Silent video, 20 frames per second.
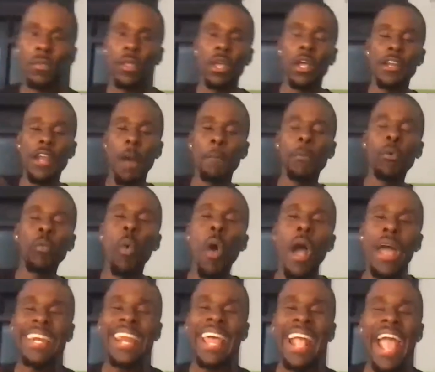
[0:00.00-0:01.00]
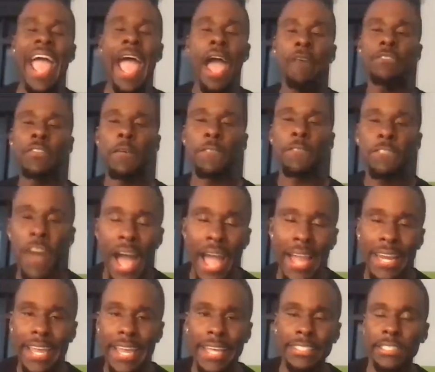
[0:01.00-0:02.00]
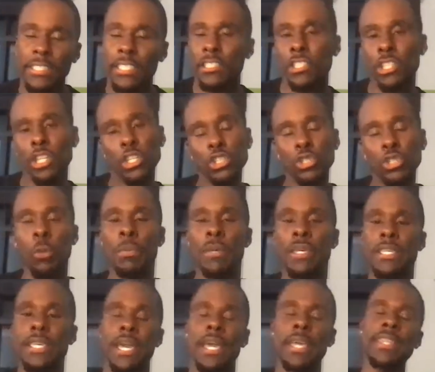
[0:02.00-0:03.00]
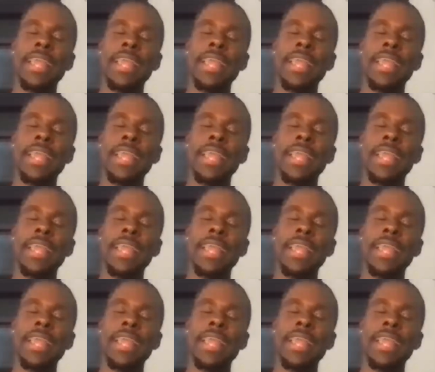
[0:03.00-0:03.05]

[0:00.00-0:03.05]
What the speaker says: Number 1, they have the finances to begin.